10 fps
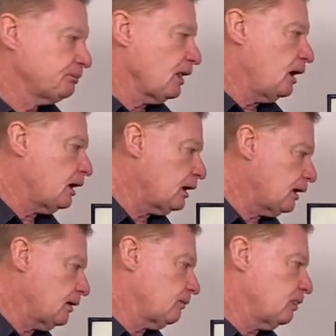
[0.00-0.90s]

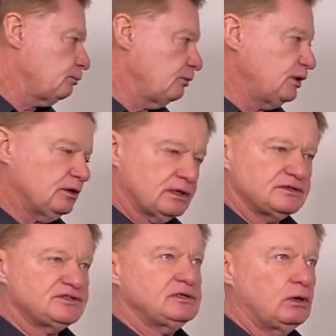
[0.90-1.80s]
When I
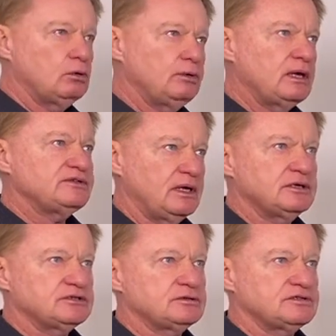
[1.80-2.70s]
consider all those
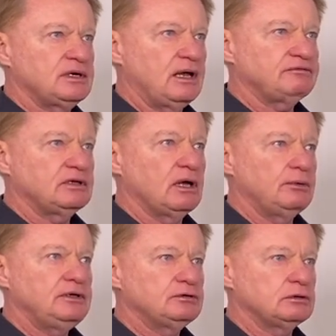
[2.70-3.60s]
extras that have to go
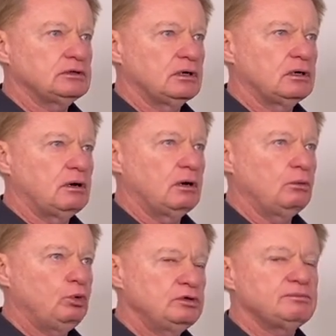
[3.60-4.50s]
into it, I
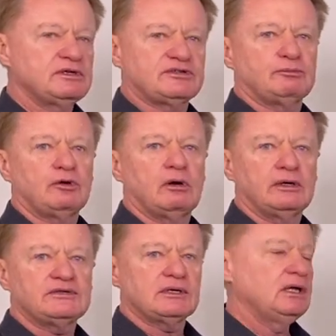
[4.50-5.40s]
wouldn't be
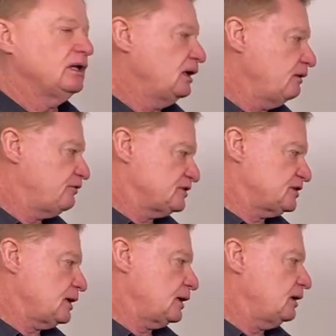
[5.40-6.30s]
surprised if it's
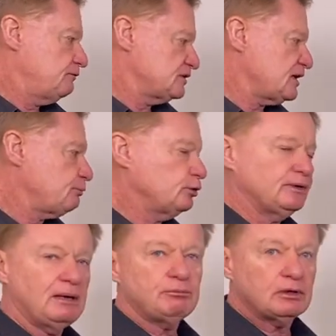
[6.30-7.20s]
up on
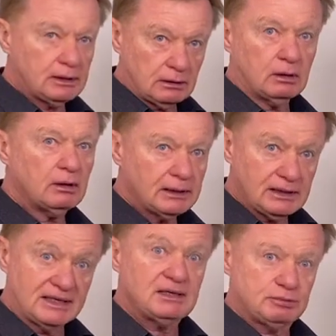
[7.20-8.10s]
that, but I'm going to
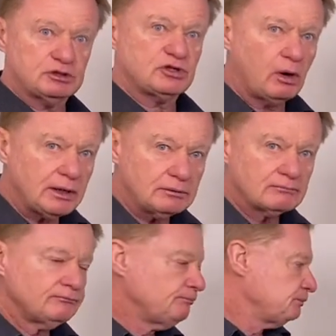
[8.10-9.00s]
keep it tight
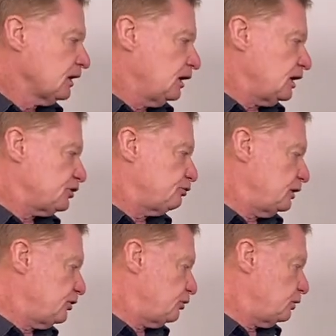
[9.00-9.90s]
at
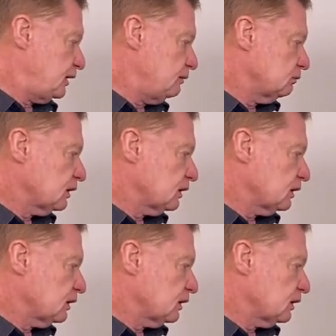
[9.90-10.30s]
$330.